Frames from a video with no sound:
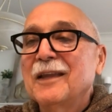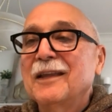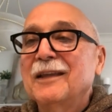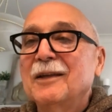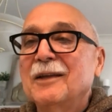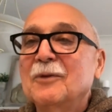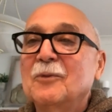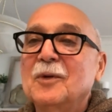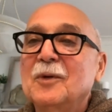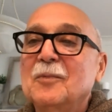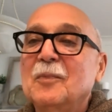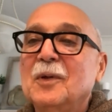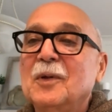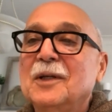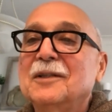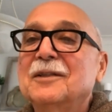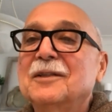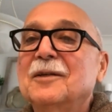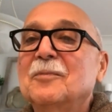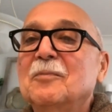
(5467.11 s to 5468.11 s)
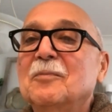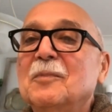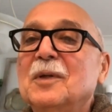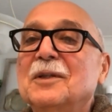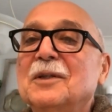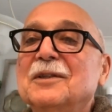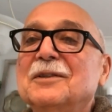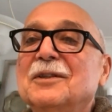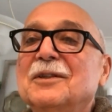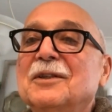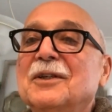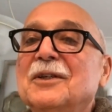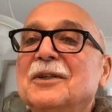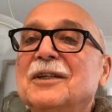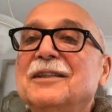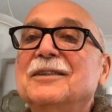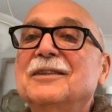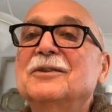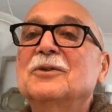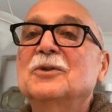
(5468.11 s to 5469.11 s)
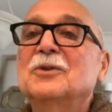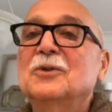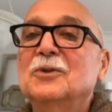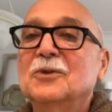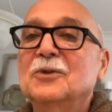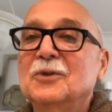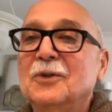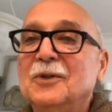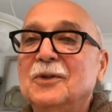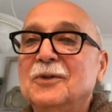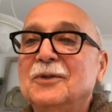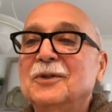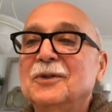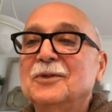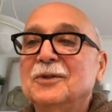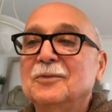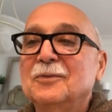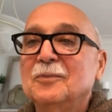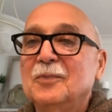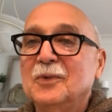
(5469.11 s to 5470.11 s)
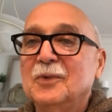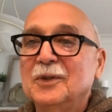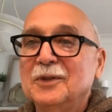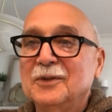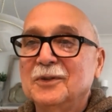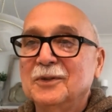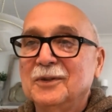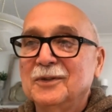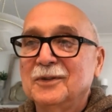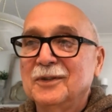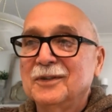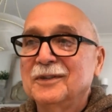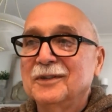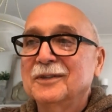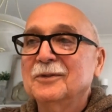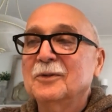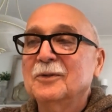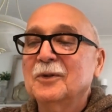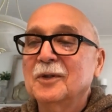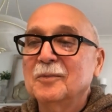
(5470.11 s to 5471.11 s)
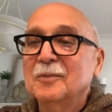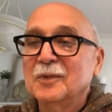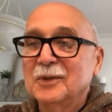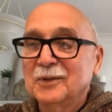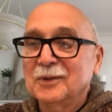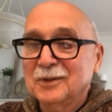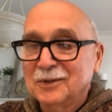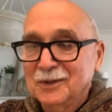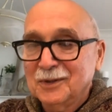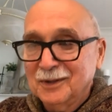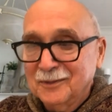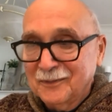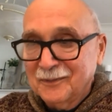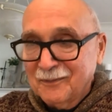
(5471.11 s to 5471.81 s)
And we picked up military deserters and prisoners and criminals.